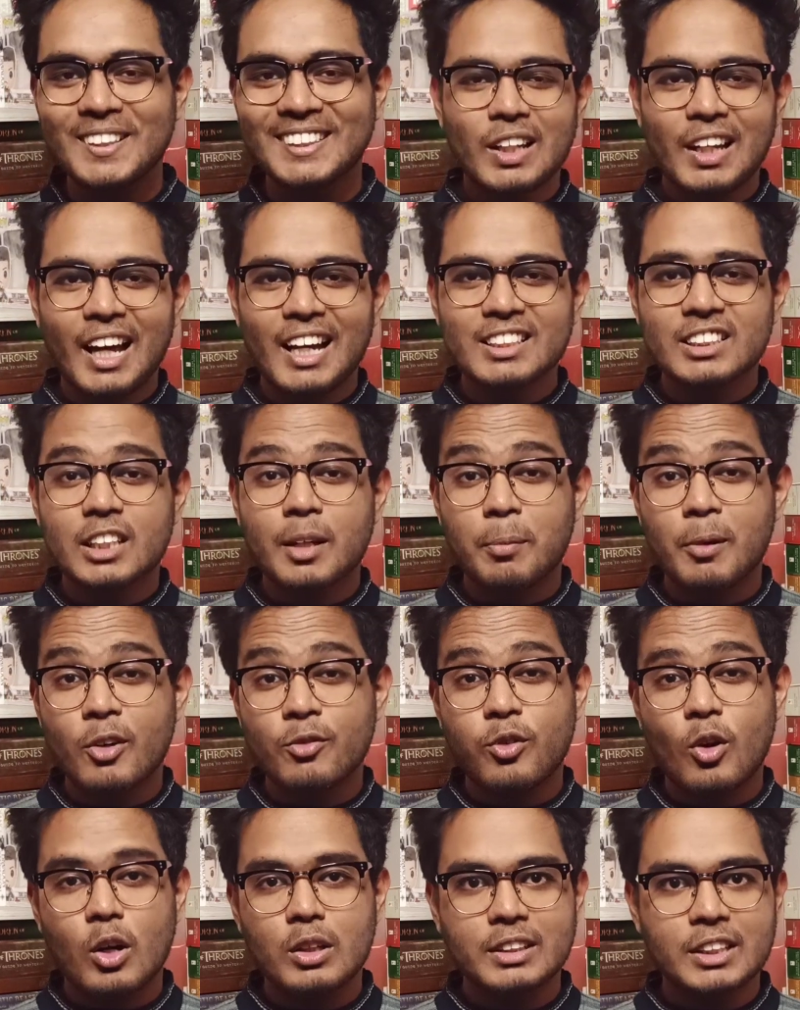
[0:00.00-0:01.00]
The last couple
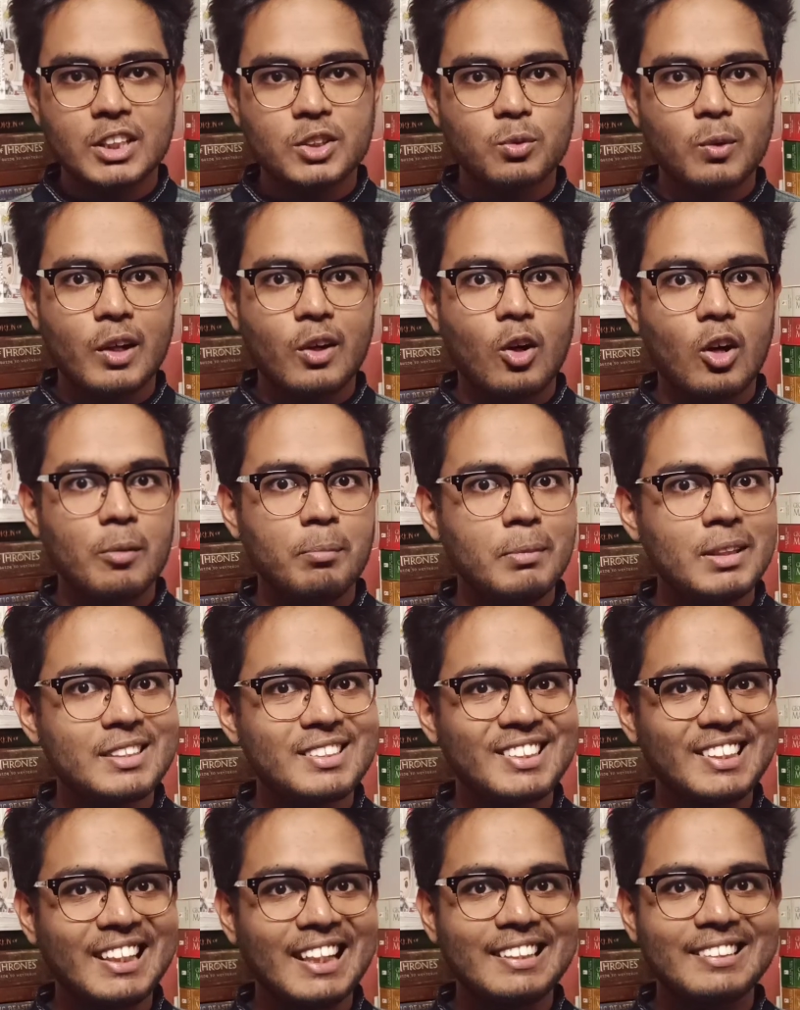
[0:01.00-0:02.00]
of authors were all
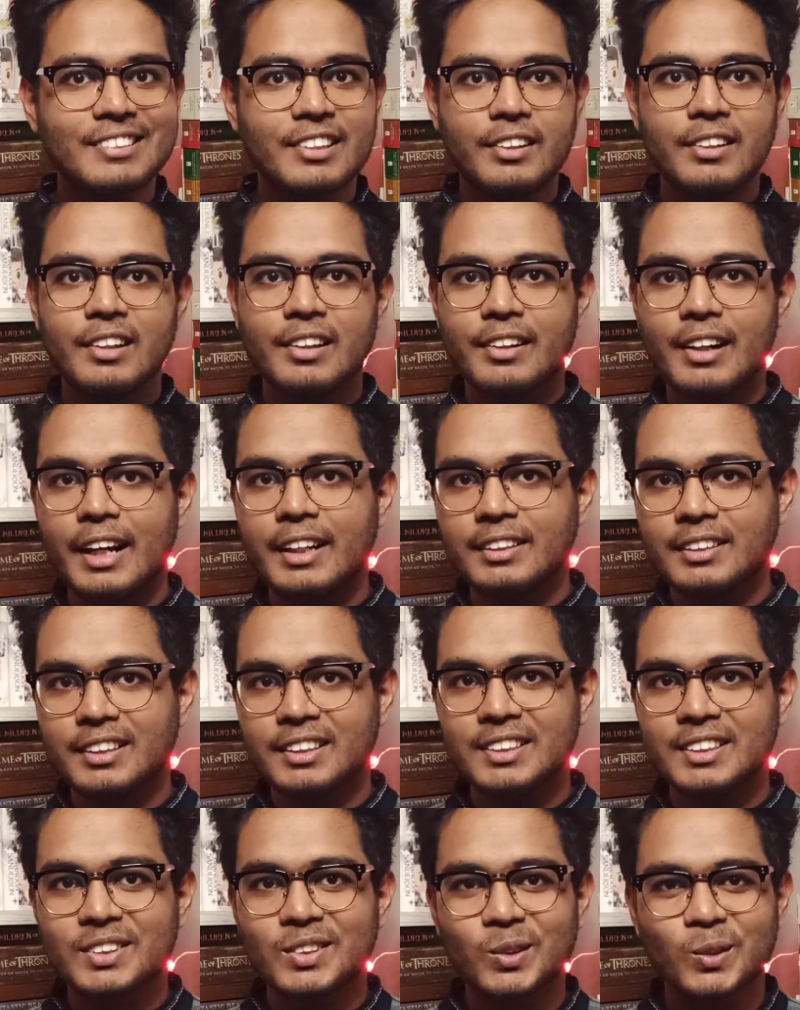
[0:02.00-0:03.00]
mystery and thriller
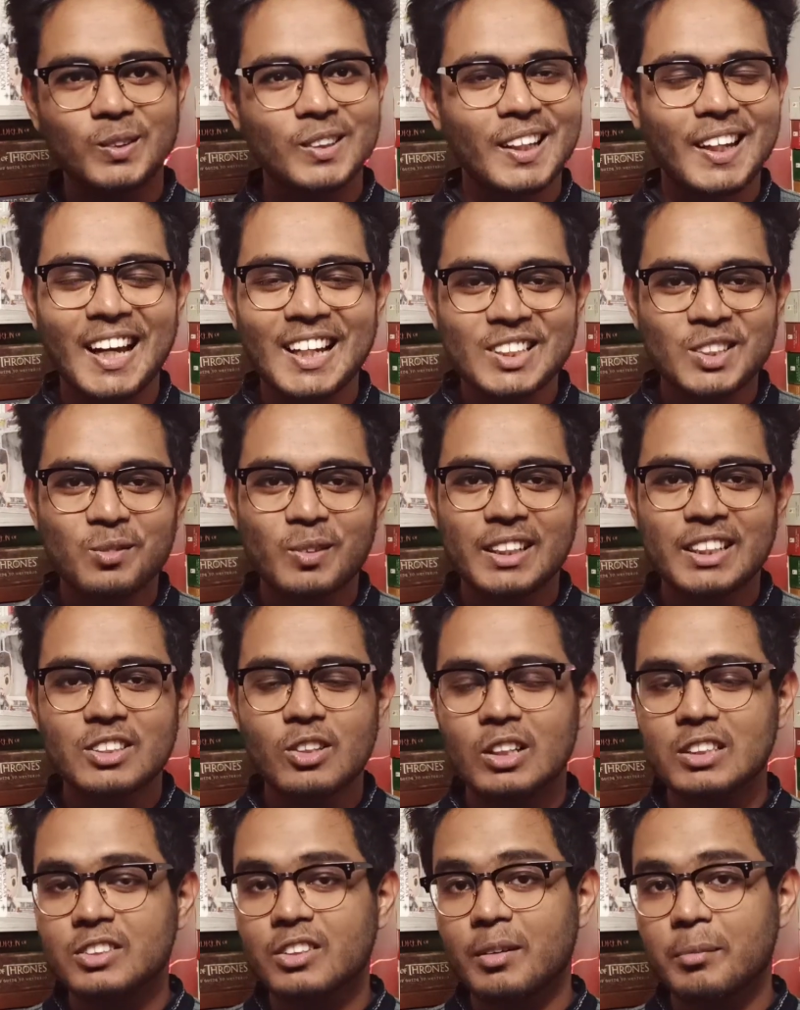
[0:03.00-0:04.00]
writers. So the last one is
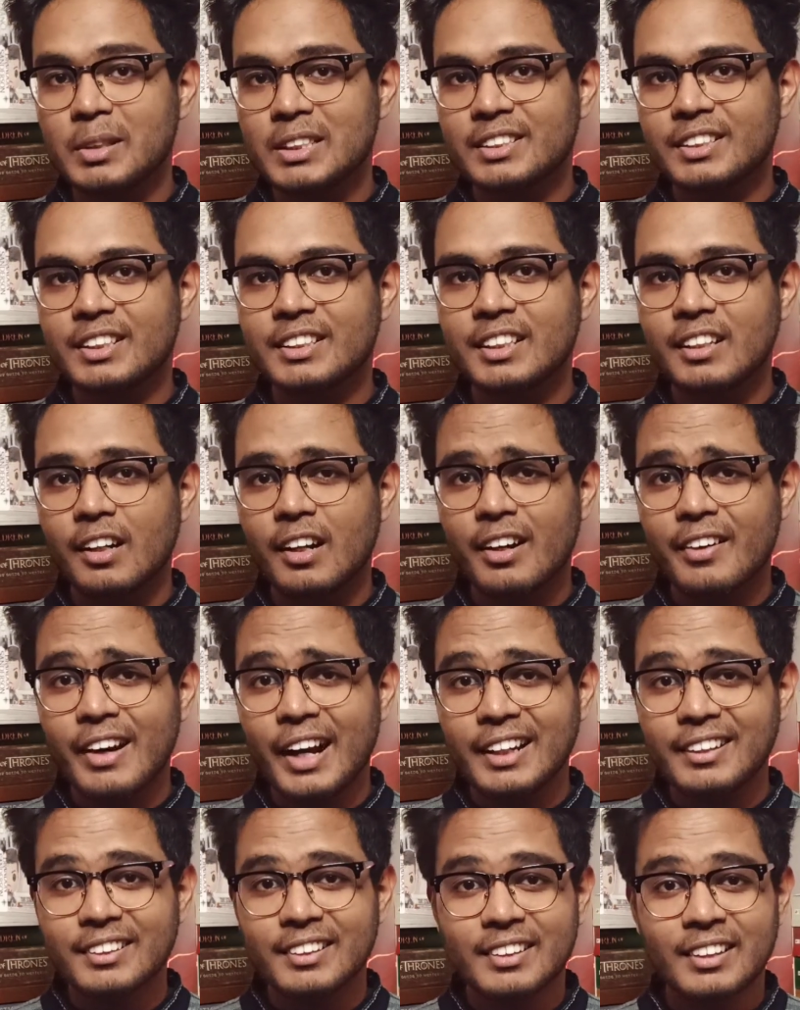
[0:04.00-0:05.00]
also a mystery thriller
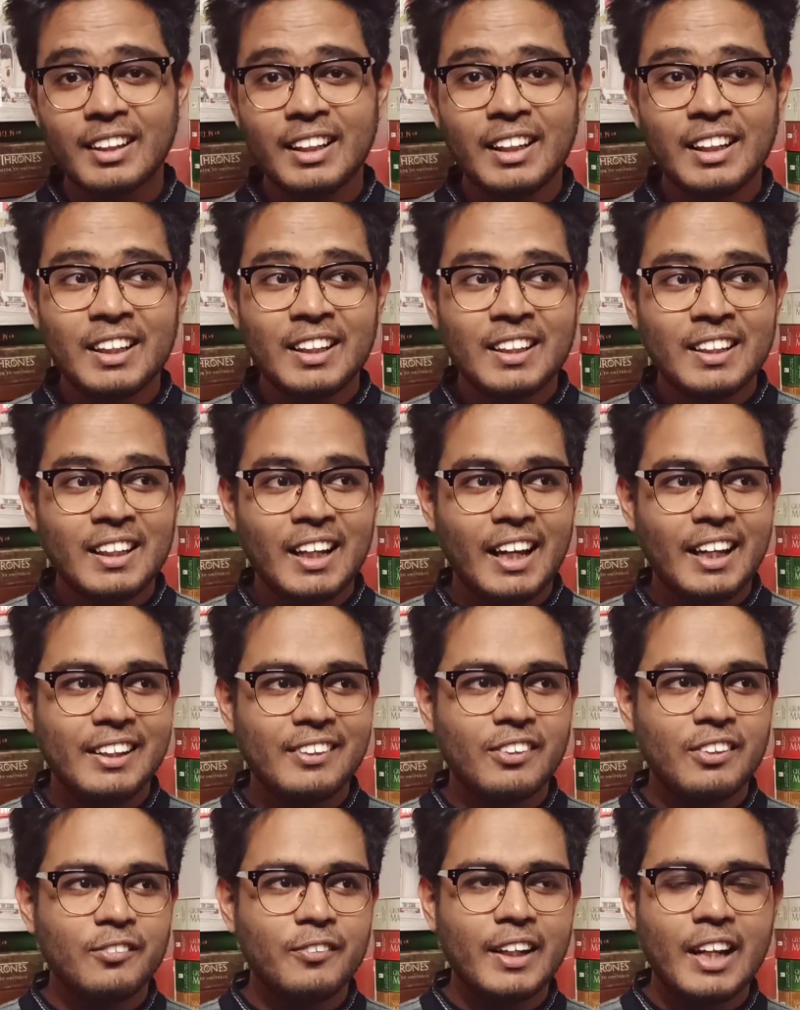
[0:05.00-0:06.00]
writer,
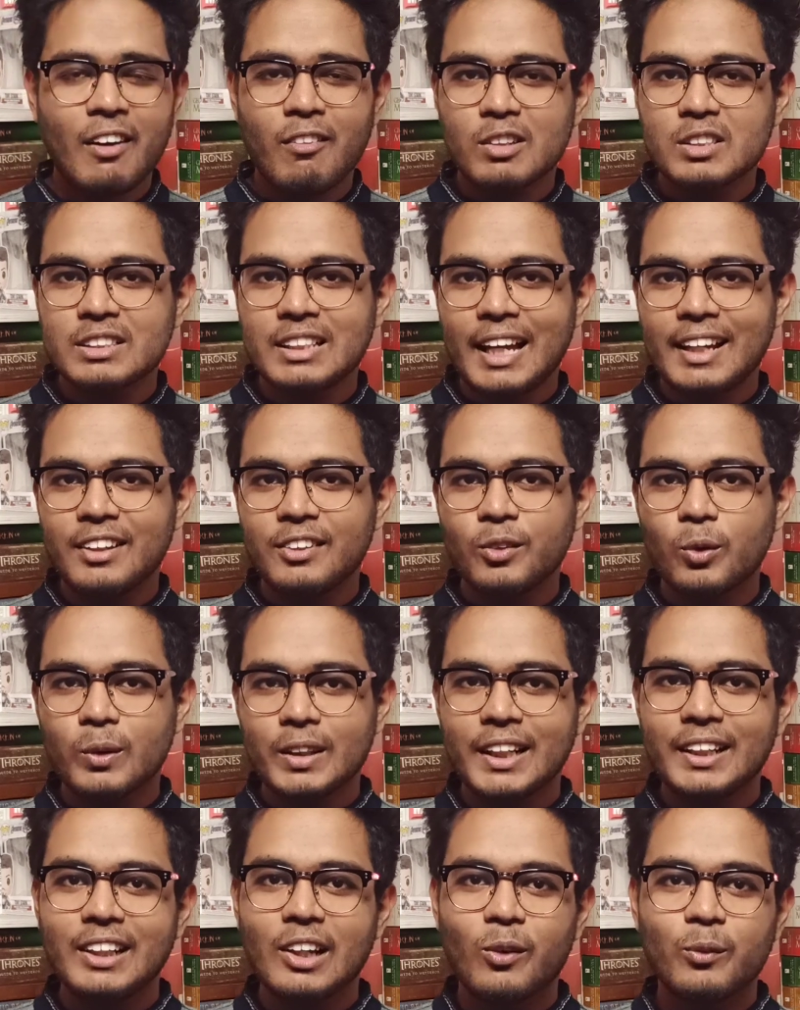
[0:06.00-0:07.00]
and when I was like
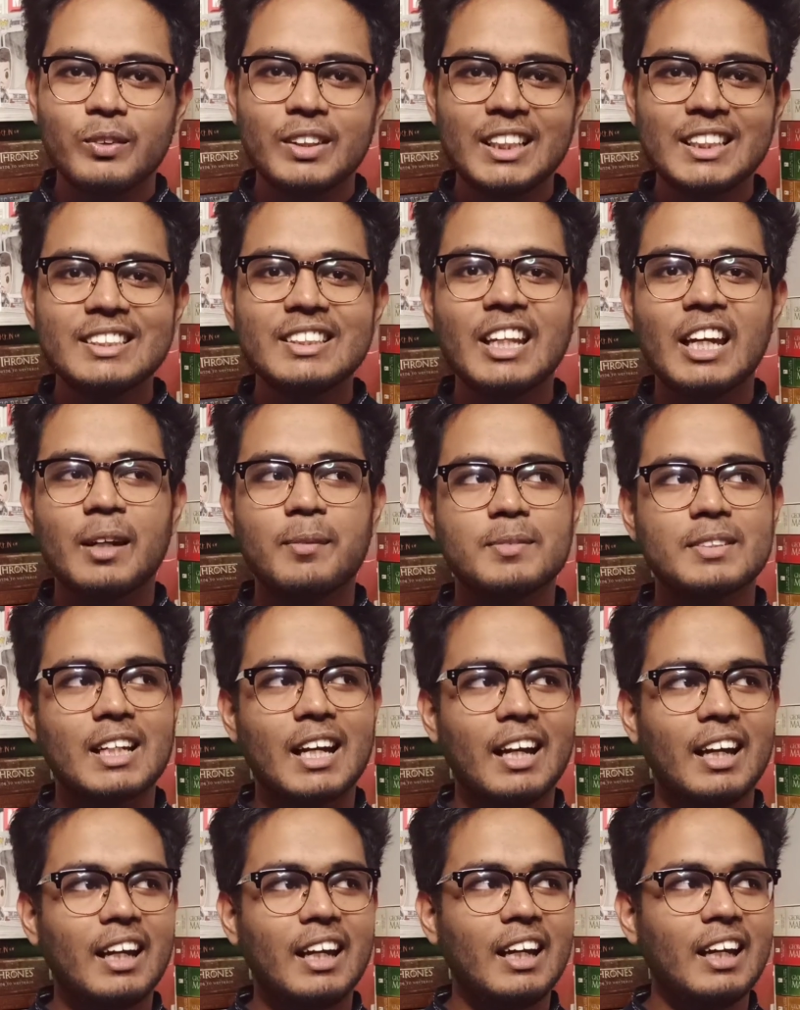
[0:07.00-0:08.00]
noting down these names,
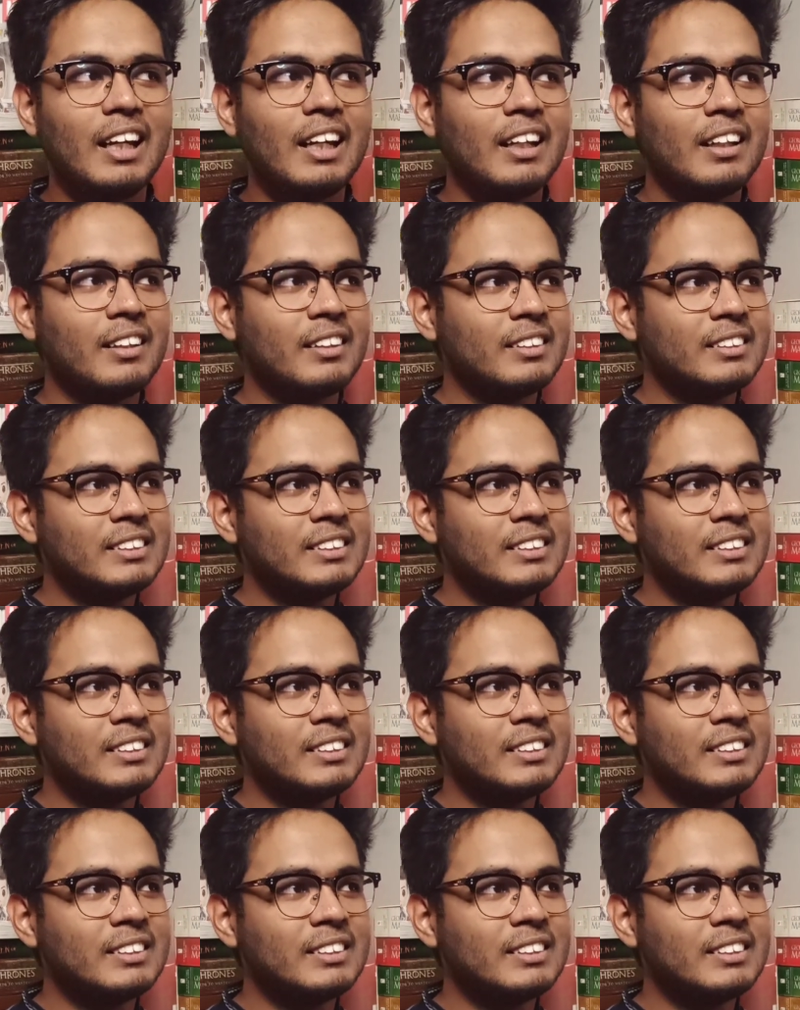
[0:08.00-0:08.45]
I